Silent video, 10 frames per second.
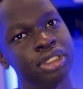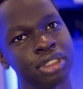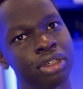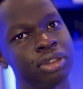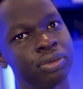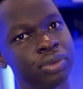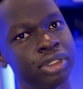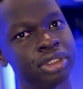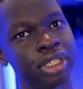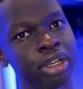so it
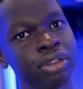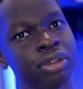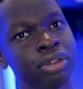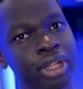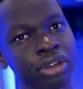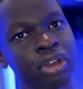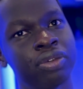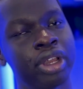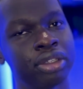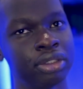was just kind of like
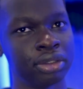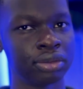nerve-wracking.